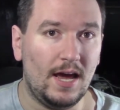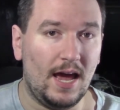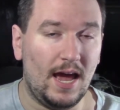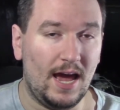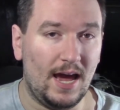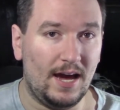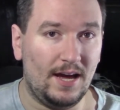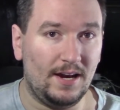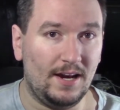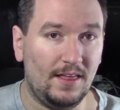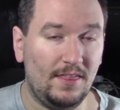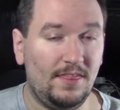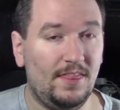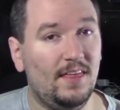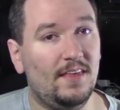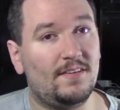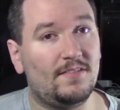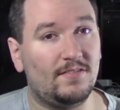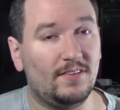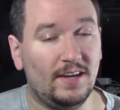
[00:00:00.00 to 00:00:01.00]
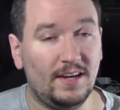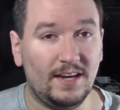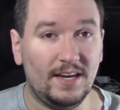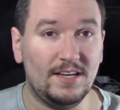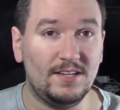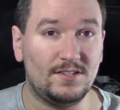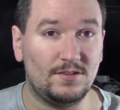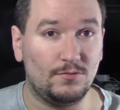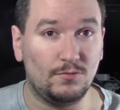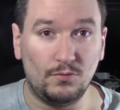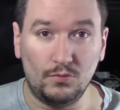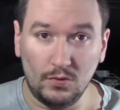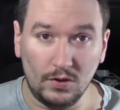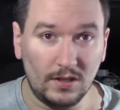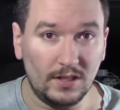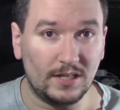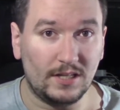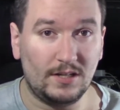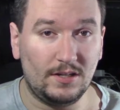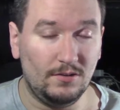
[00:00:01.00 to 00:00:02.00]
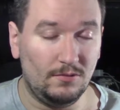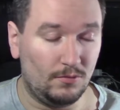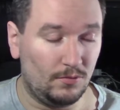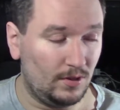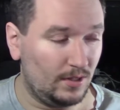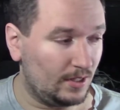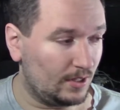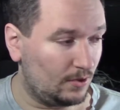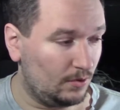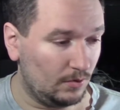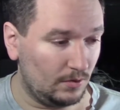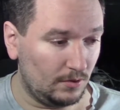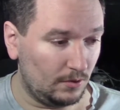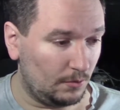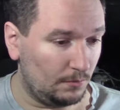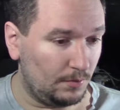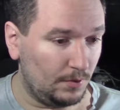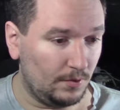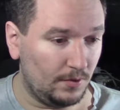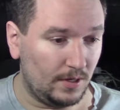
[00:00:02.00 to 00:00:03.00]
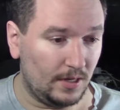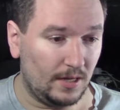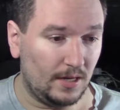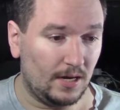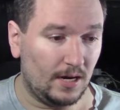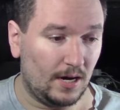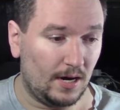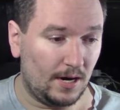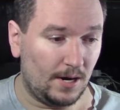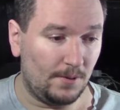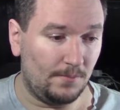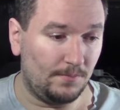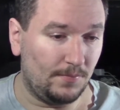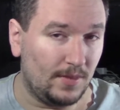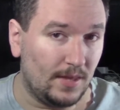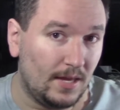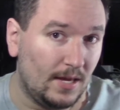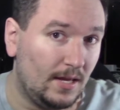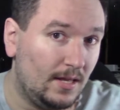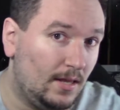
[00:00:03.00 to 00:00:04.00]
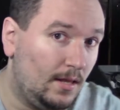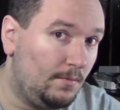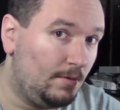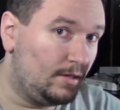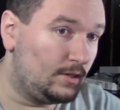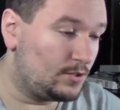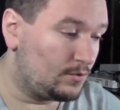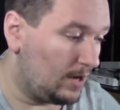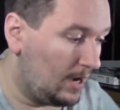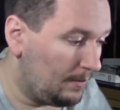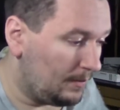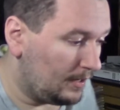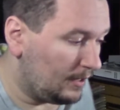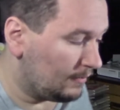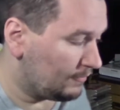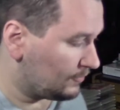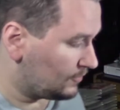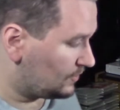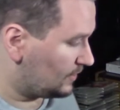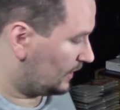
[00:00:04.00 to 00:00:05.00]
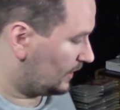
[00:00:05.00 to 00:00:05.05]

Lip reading: And this thing is a really cool little beauty. Let me just grab it here for a